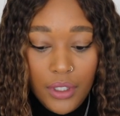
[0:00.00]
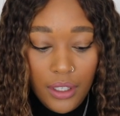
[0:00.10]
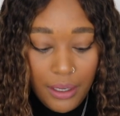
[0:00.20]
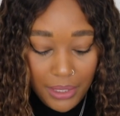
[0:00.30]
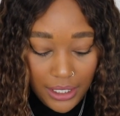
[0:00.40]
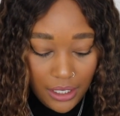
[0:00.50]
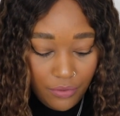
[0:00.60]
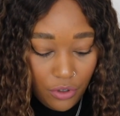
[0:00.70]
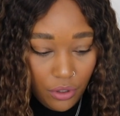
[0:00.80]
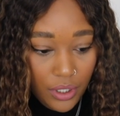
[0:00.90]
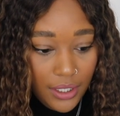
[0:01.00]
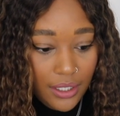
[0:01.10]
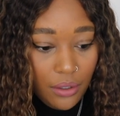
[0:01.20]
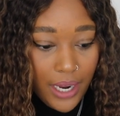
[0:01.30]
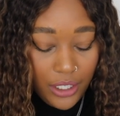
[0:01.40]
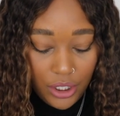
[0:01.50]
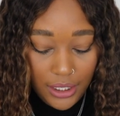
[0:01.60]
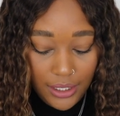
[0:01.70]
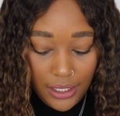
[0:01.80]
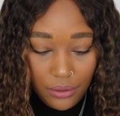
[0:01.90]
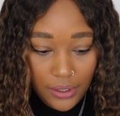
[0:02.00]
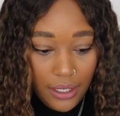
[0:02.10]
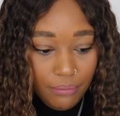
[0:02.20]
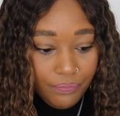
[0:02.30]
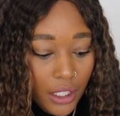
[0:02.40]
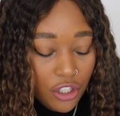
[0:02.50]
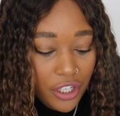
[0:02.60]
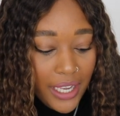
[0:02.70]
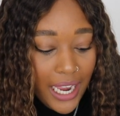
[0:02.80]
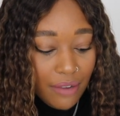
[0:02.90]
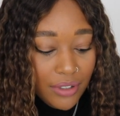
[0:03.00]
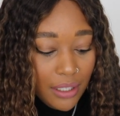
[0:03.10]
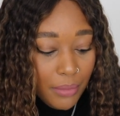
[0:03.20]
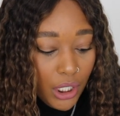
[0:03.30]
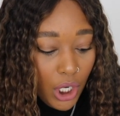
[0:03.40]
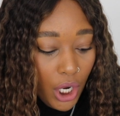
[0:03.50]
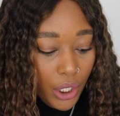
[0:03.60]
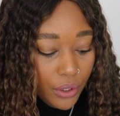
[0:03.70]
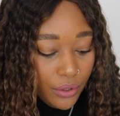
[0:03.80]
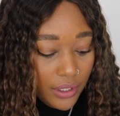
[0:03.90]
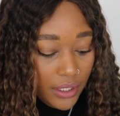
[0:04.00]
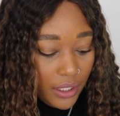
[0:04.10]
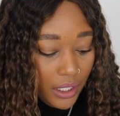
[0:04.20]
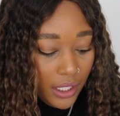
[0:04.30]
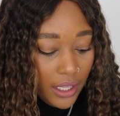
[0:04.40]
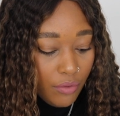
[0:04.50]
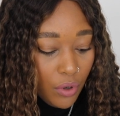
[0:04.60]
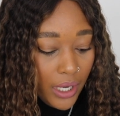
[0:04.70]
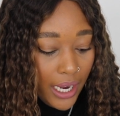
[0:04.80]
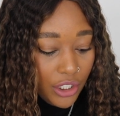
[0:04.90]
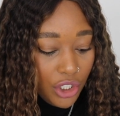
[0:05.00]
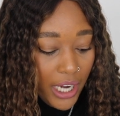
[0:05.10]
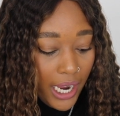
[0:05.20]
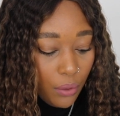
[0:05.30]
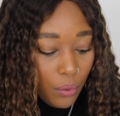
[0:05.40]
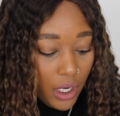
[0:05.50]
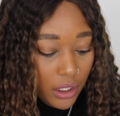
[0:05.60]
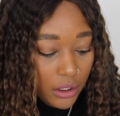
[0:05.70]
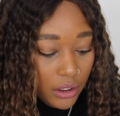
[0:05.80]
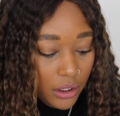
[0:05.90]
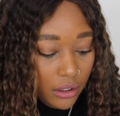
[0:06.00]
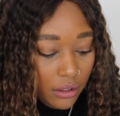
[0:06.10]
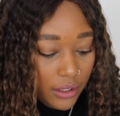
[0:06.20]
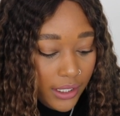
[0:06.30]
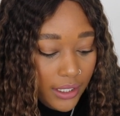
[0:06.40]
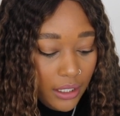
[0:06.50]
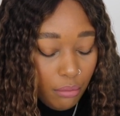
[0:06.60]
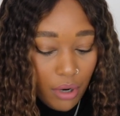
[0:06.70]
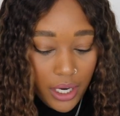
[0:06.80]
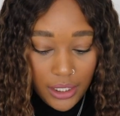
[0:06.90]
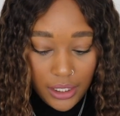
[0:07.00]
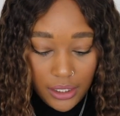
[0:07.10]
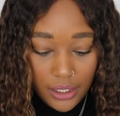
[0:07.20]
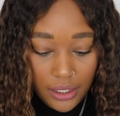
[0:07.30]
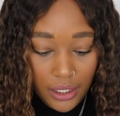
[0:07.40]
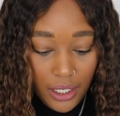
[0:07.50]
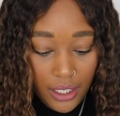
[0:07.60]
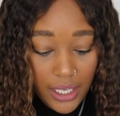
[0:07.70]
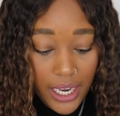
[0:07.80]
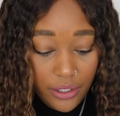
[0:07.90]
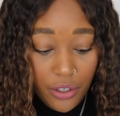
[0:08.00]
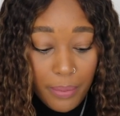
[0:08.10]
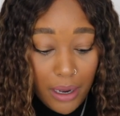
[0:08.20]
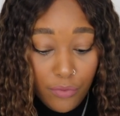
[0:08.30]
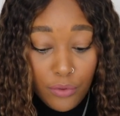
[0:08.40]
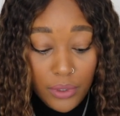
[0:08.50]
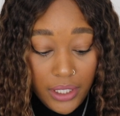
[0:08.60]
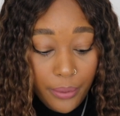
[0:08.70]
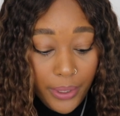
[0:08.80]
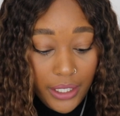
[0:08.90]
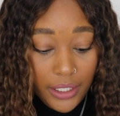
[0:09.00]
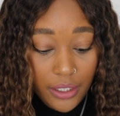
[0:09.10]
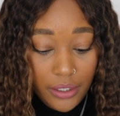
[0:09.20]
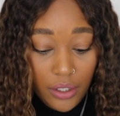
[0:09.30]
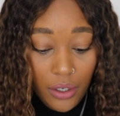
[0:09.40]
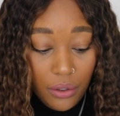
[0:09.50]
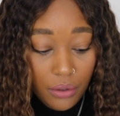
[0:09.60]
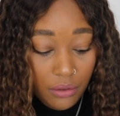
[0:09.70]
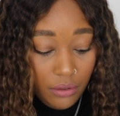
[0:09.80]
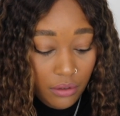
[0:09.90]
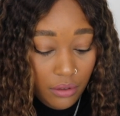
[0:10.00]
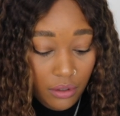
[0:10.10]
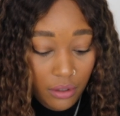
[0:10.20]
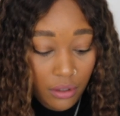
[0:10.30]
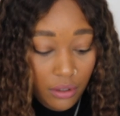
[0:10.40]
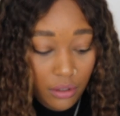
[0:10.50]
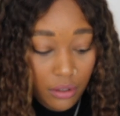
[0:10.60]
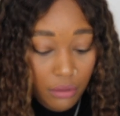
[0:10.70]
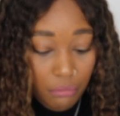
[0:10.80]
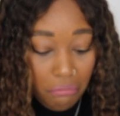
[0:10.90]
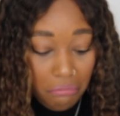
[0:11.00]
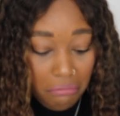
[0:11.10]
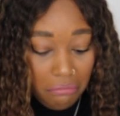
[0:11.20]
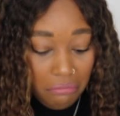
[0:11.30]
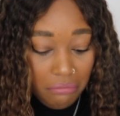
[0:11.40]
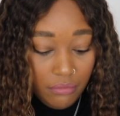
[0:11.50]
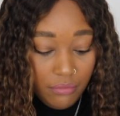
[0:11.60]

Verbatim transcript: let me see if New Look still actually sells them. So they have similar coats. They've got like a check one. Let's see the prices. Yeah, so about 40 quid. So, hmm.